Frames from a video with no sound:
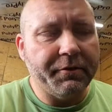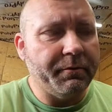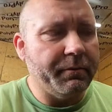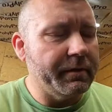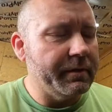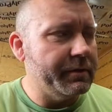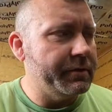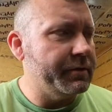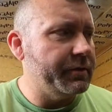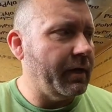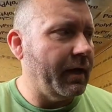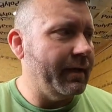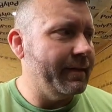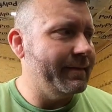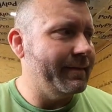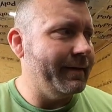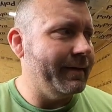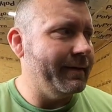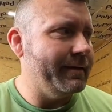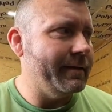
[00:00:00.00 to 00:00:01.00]
new ones. I
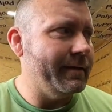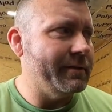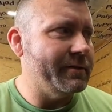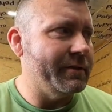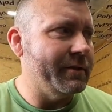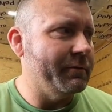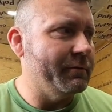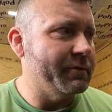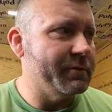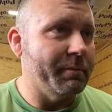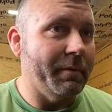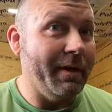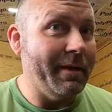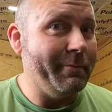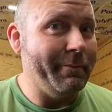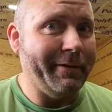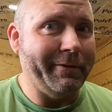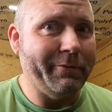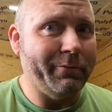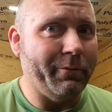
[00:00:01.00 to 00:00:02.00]
think these new ones
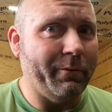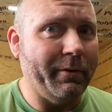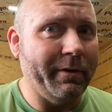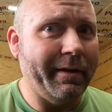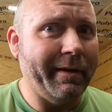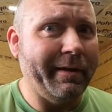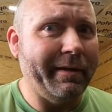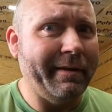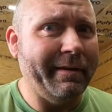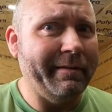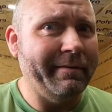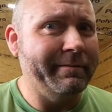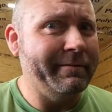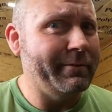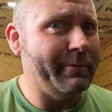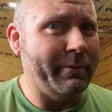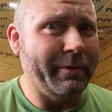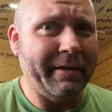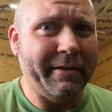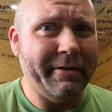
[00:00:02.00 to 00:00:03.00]
might be 20,
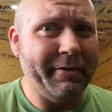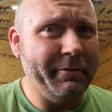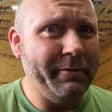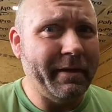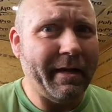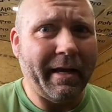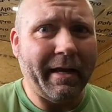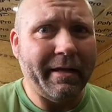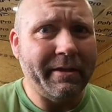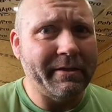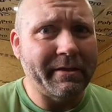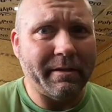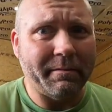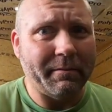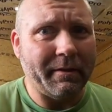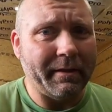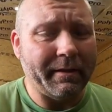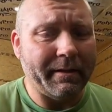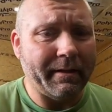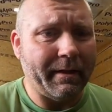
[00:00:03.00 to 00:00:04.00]
22 gauge,
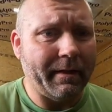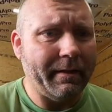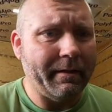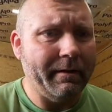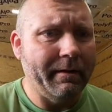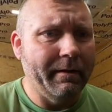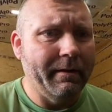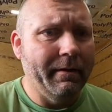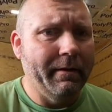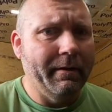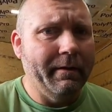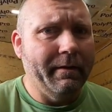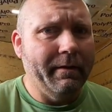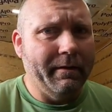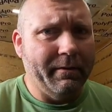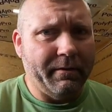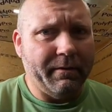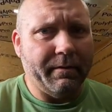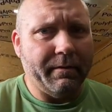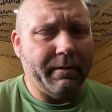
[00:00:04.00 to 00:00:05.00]
something like that.
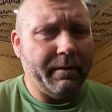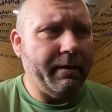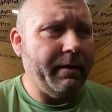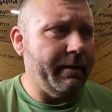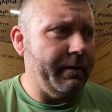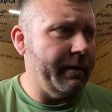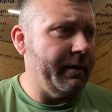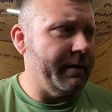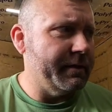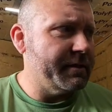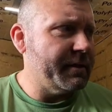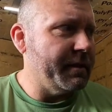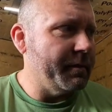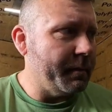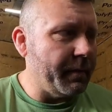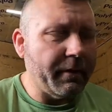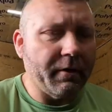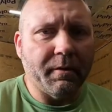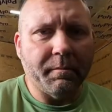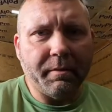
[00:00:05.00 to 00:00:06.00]
It's
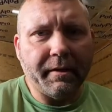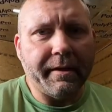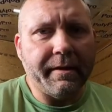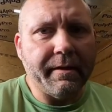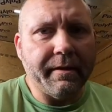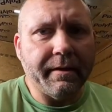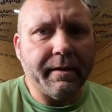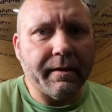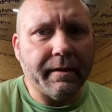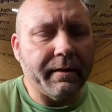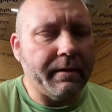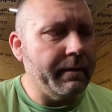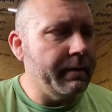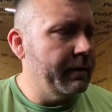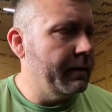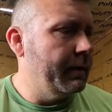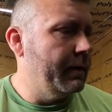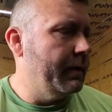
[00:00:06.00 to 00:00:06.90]
comparably thin.